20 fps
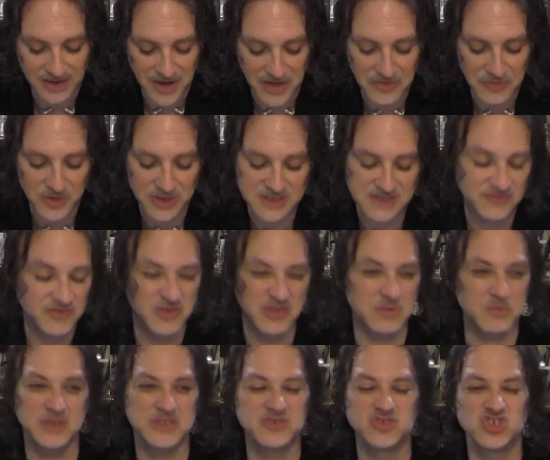In other words, if you
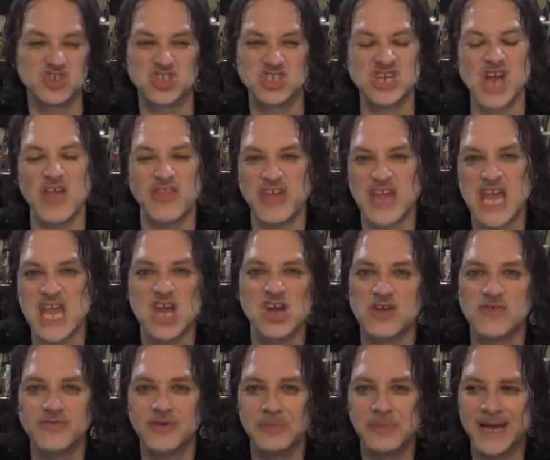think, well, there's just nothing
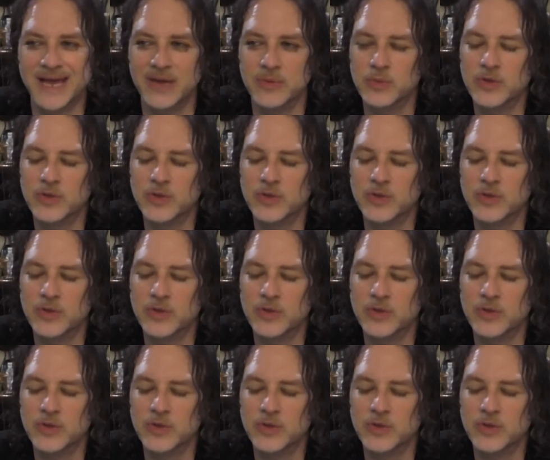here for me,